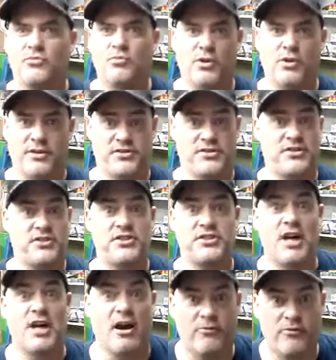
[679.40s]
with
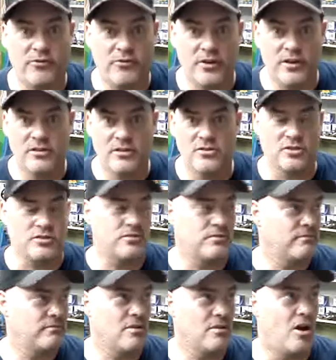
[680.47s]
stuff, just